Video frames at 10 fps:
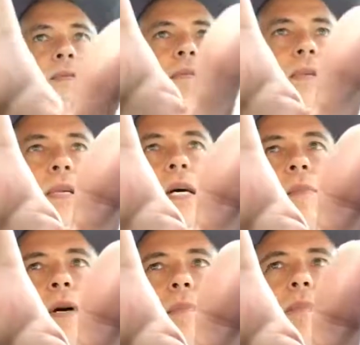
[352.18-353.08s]
Come
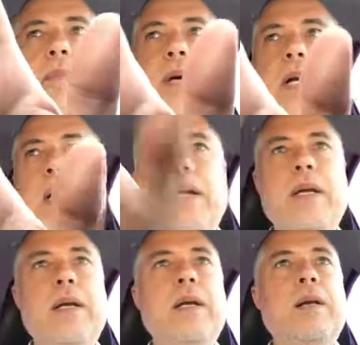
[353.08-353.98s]
on, buddy.
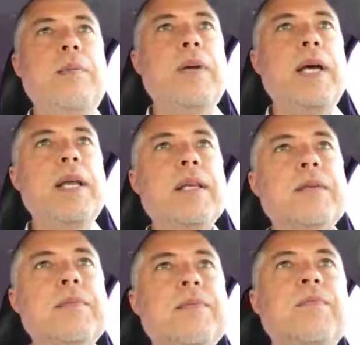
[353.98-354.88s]
Man, this
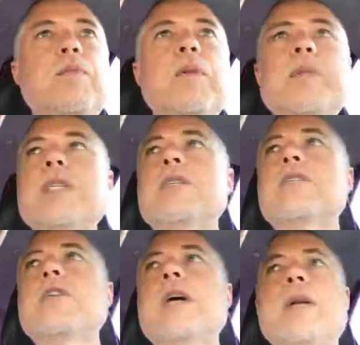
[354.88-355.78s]
woman just
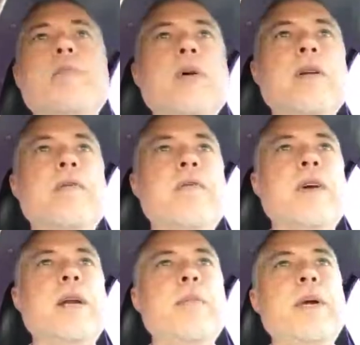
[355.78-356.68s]
tried to pull in front of
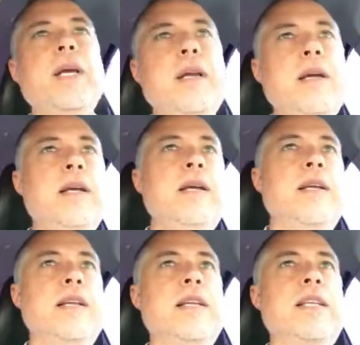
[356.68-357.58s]
me.
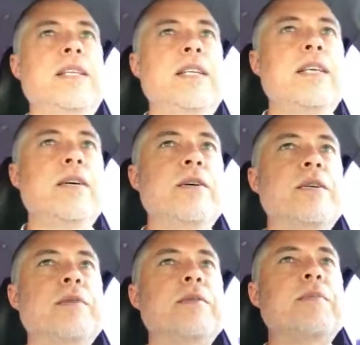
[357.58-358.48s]
Did she know who she
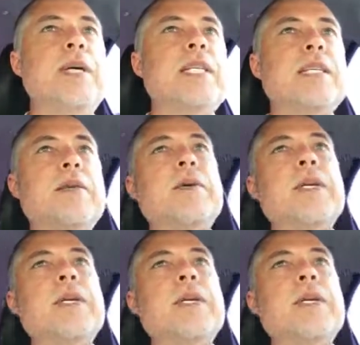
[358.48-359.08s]
was messing with?